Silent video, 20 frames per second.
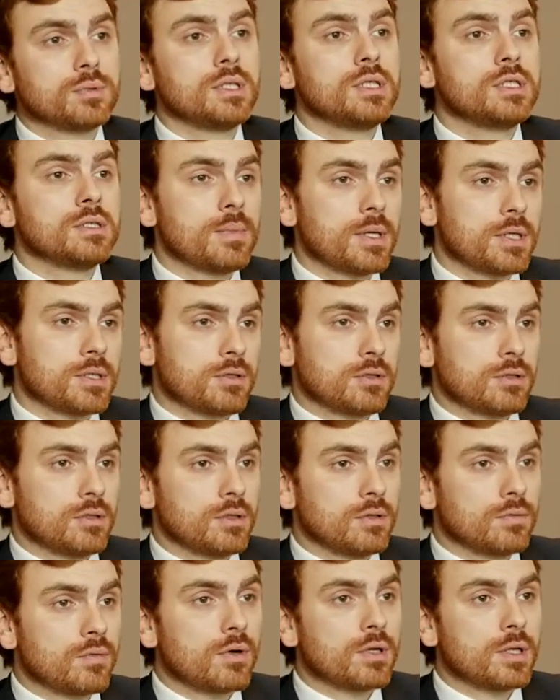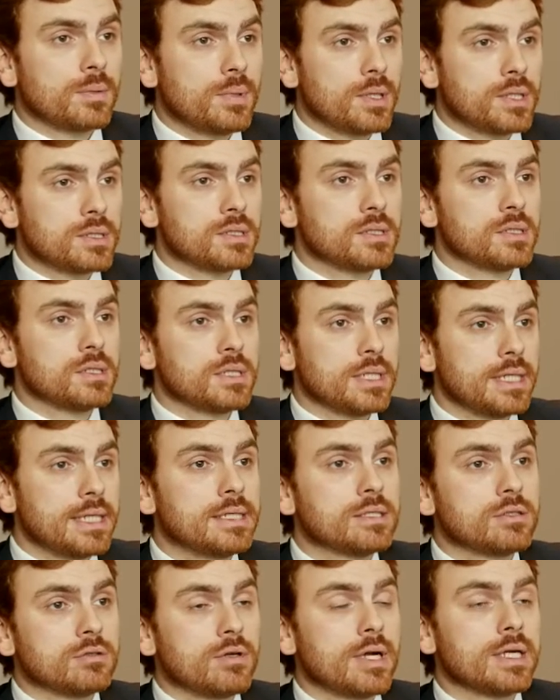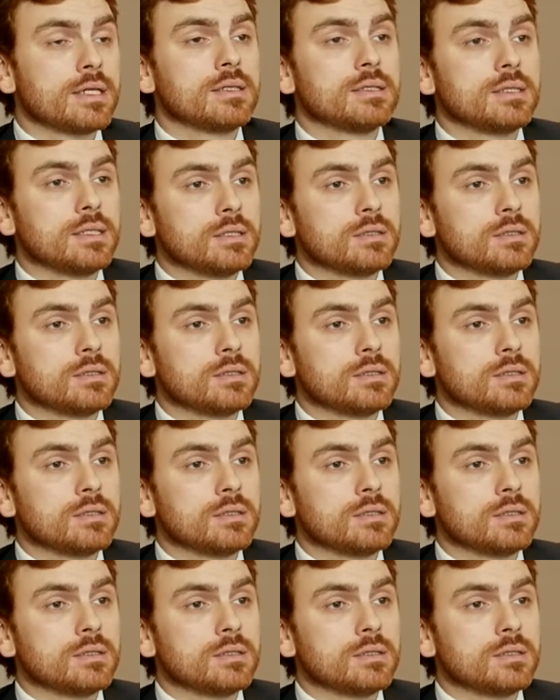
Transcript: We need to make sure that the Ronez business is integrated